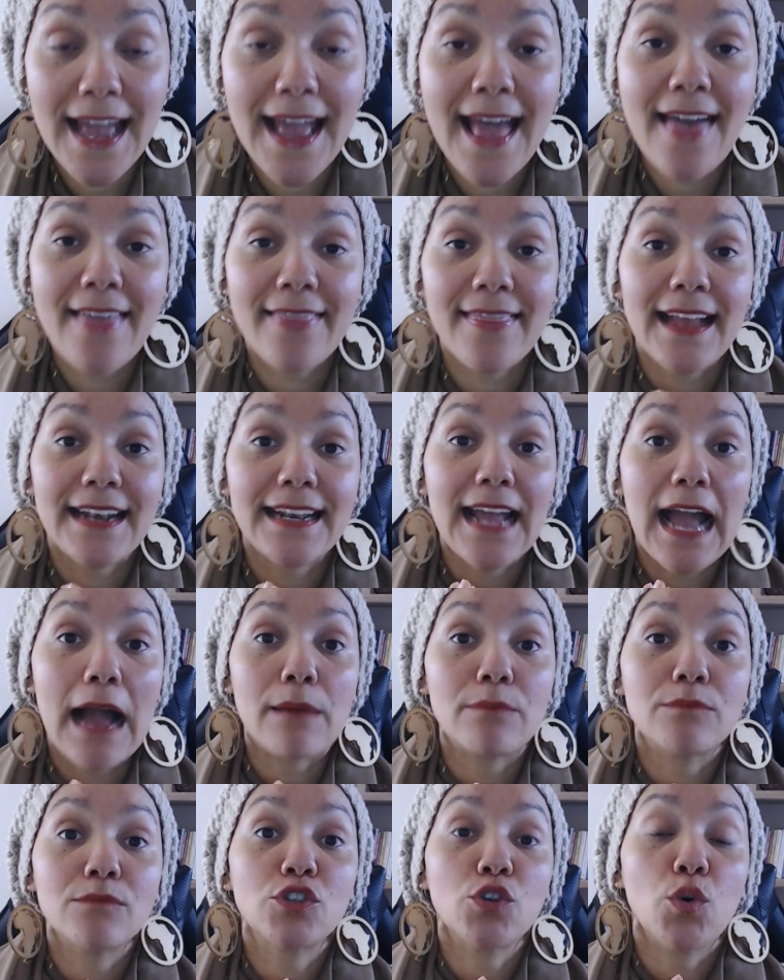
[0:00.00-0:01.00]
that
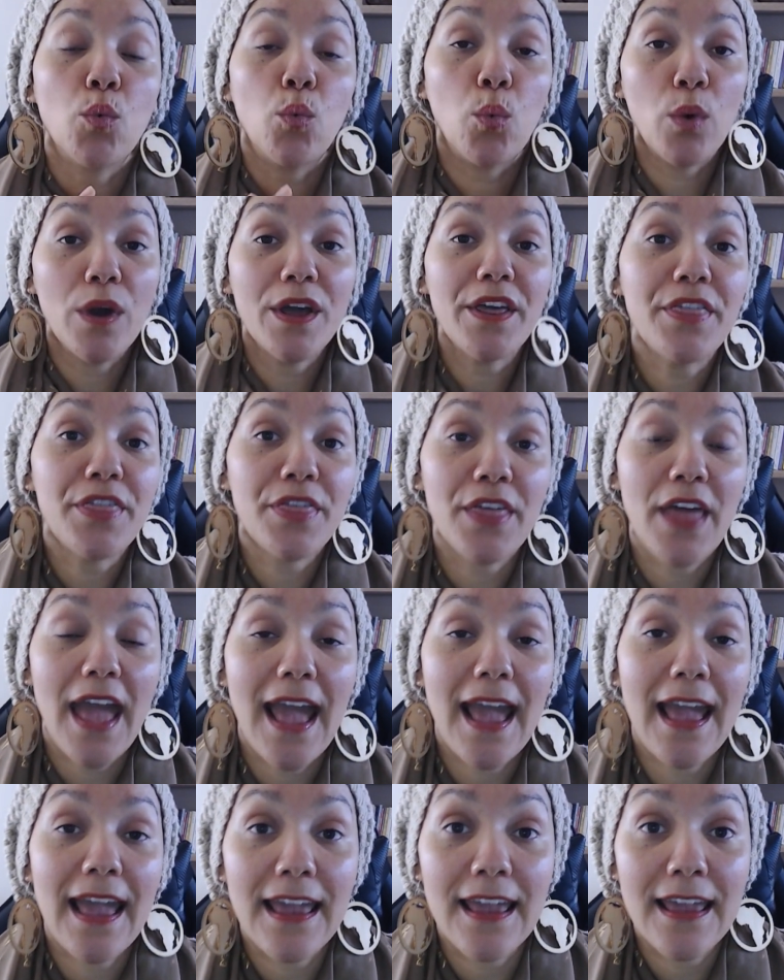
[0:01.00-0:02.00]
comes with
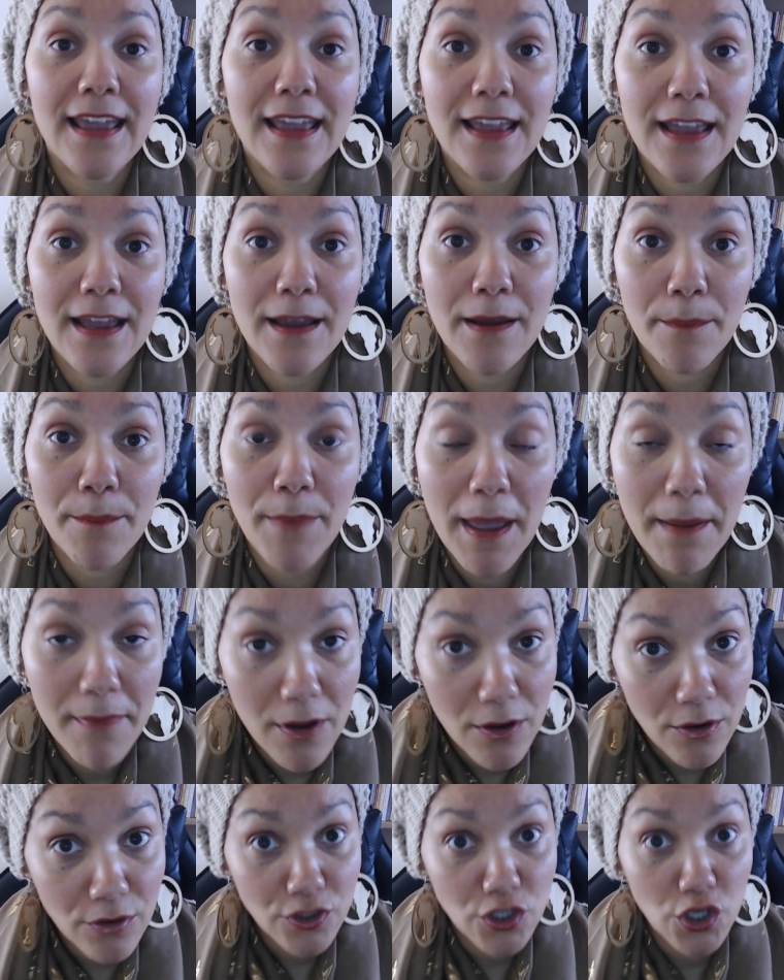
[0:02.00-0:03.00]
a
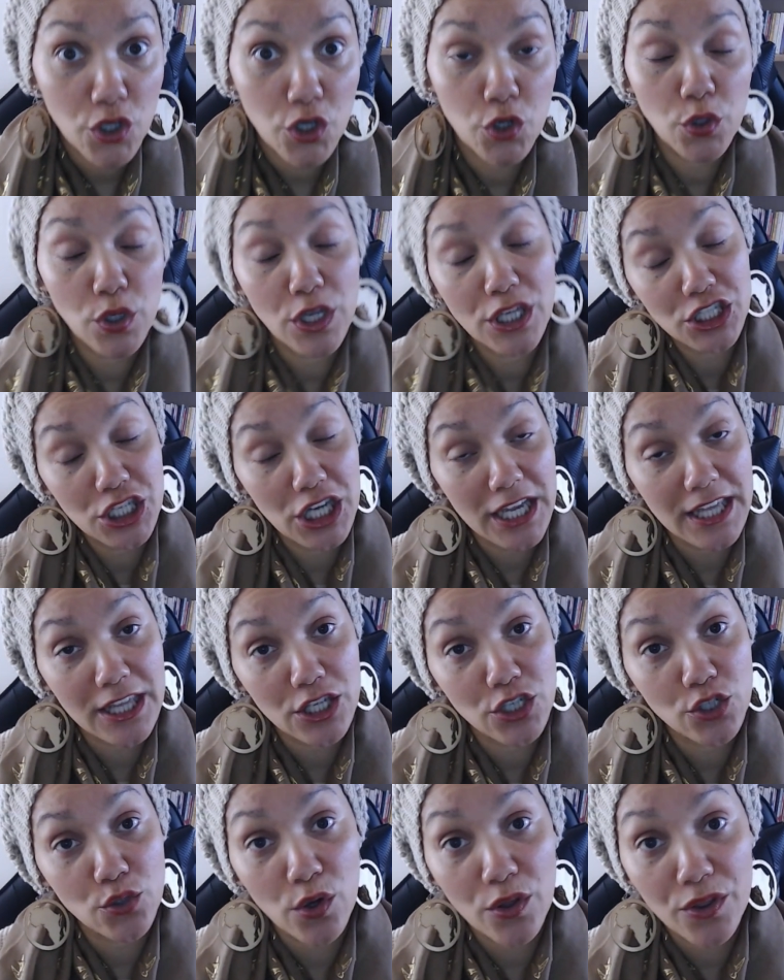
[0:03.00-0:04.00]
memo so that you can check that
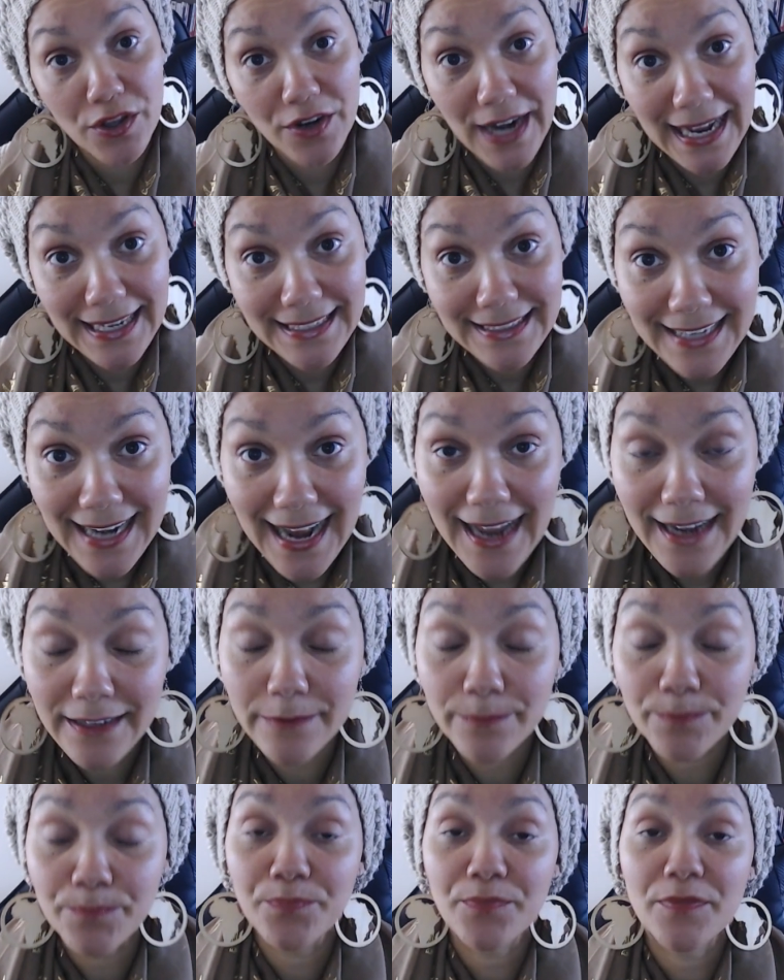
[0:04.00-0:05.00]
you're on the right track.
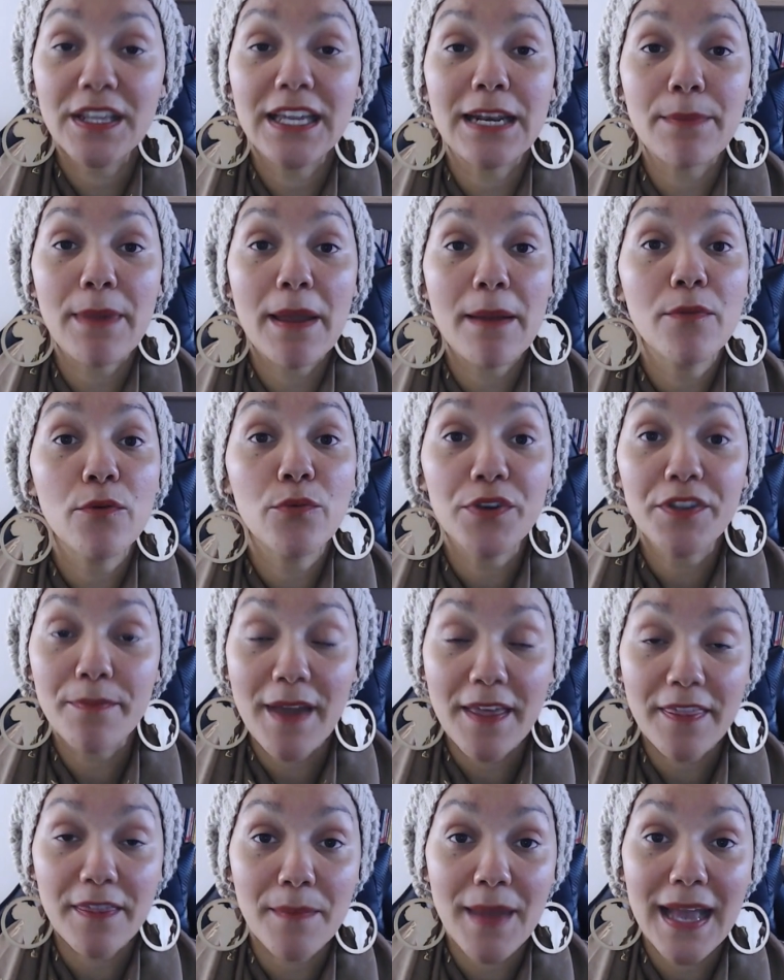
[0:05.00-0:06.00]
Remember with
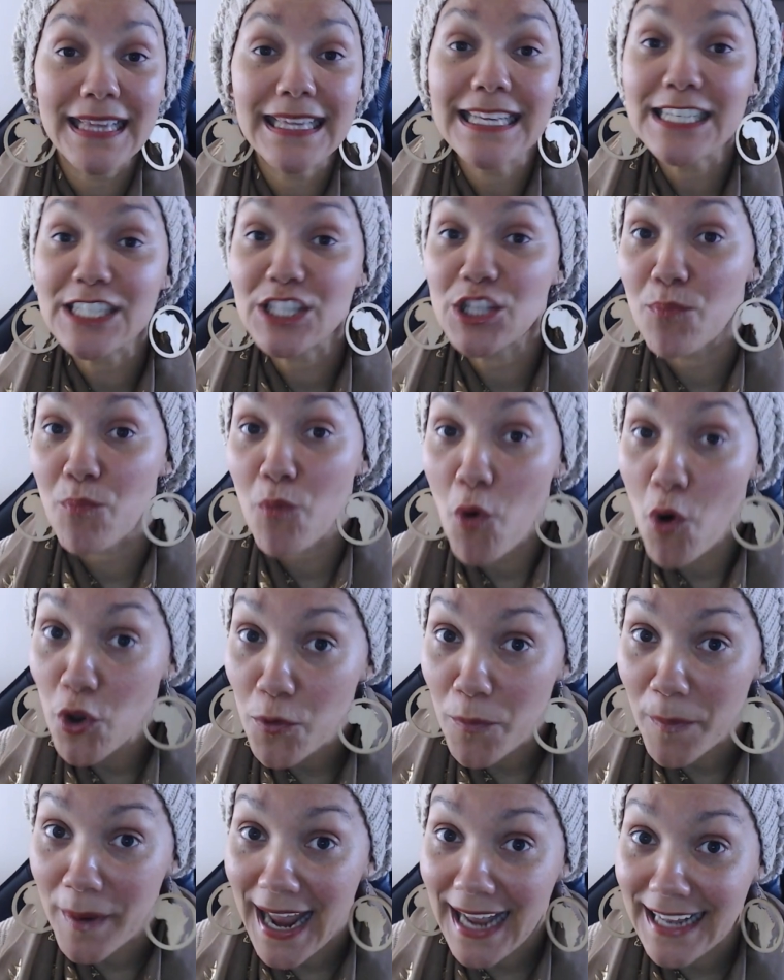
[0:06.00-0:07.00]
mathematics, the more you
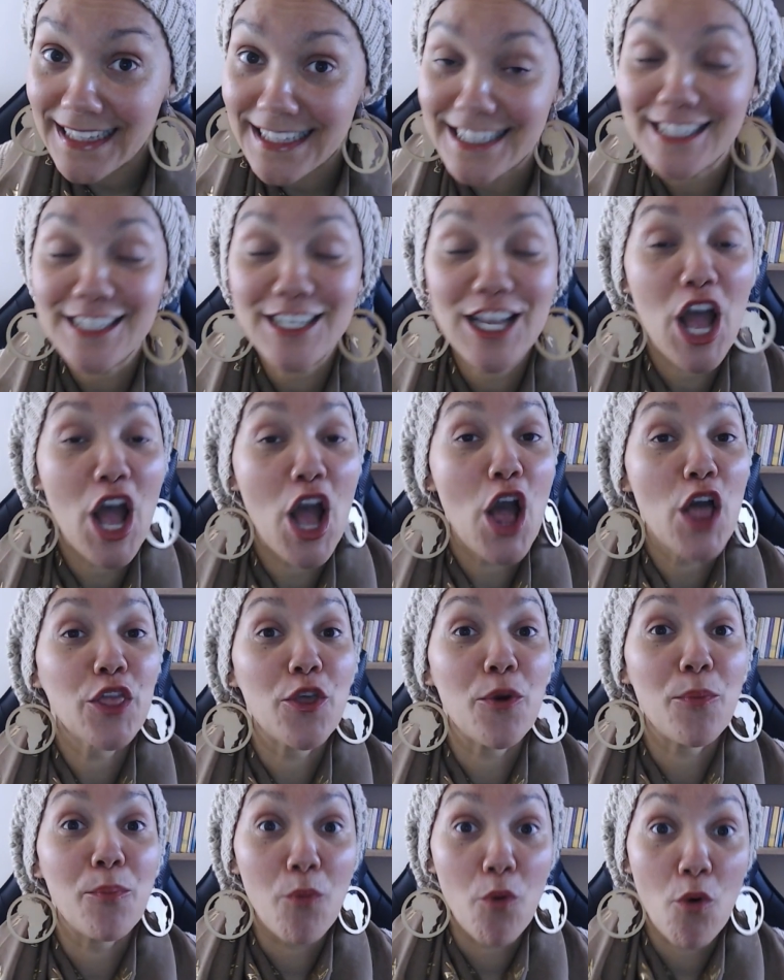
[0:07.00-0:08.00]
practice,
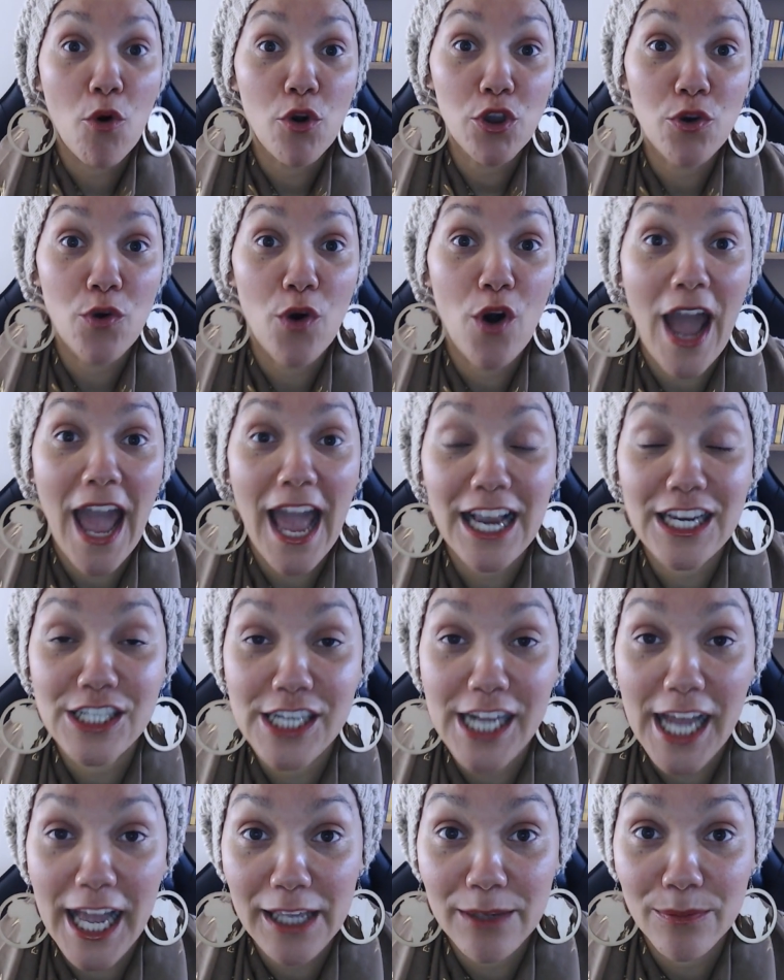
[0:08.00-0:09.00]
the more you are
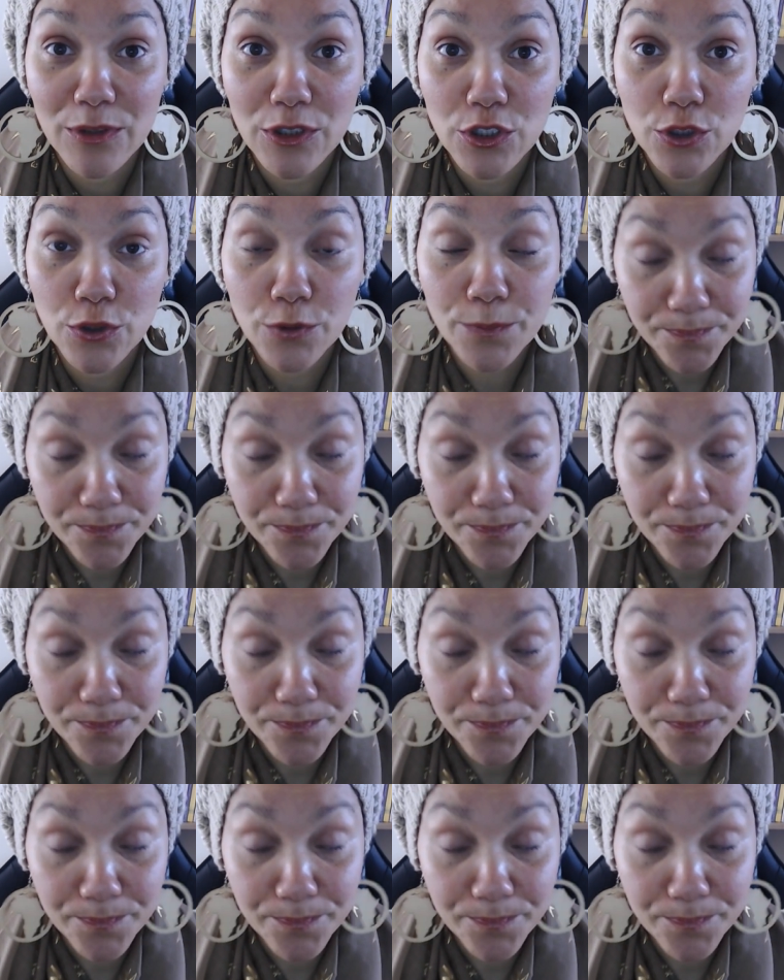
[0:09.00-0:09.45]
actually able to